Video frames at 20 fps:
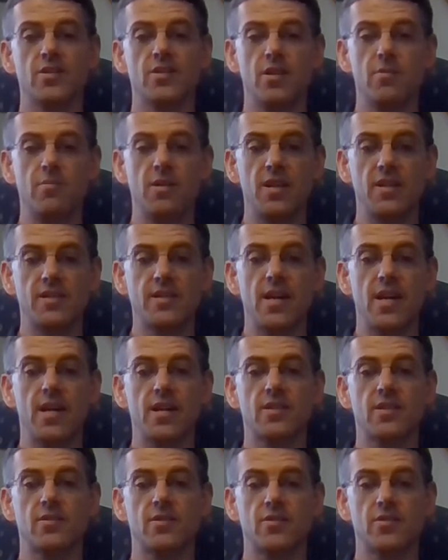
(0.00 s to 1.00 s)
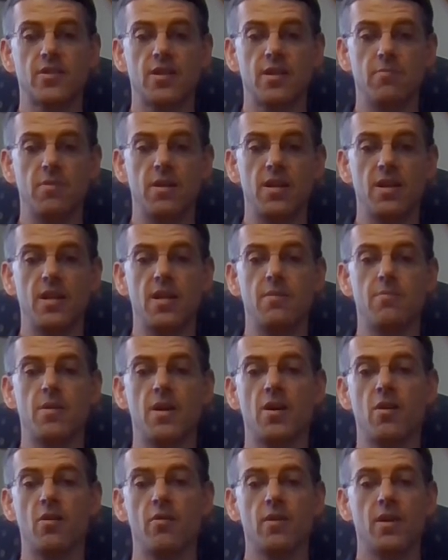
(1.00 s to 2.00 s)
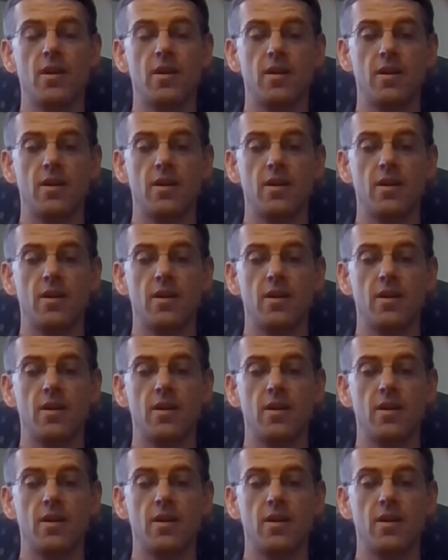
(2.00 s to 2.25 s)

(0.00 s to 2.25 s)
Send me a text, send me an email,